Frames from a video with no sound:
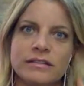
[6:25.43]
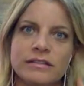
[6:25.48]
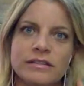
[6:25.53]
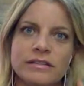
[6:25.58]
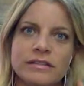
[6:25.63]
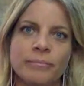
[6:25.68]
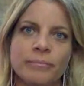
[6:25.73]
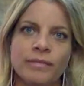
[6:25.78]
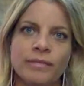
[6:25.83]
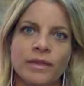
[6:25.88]

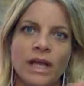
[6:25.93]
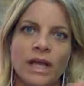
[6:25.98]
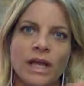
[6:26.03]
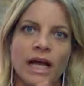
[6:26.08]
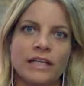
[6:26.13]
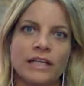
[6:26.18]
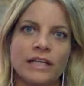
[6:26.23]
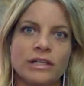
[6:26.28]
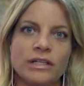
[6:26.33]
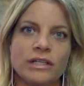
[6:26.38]
So
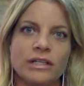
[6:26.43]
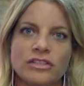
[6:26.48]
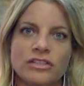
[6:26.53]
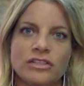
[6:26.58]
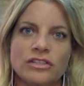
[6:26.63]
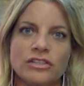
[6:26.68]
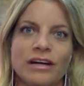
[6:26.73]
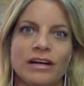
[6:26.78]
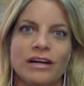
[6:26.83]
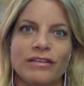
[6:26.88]
I
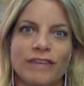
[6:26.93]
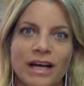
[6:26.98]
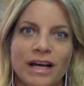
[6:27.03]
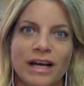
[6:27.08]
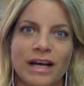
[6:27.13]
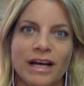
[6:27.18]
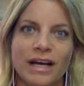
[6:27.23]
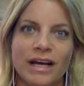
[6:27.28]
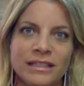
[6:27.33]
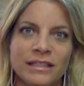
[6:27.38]
transitioned out of
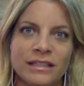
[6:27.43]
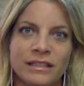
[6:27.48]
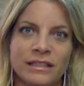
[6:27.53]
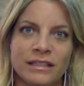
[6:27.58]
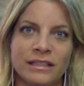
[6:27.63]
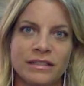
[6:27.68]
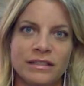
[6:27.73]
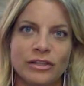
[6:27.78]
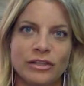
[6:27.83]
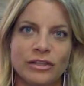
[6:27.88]
acting and
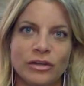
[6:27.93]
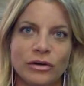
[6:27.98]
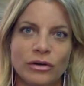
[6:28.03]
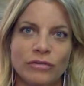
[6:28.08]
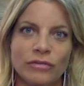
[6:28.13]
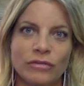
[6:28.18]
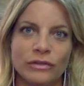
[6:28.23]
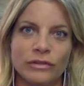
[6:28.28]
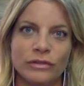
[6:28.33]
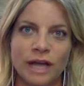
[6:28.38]
into
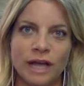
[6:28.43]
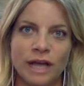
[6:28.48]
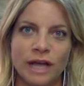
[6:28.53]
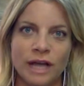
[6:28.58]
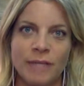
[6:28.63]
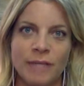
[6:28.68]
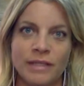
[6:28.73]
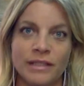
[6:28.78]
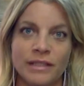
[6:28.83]
yoga full time.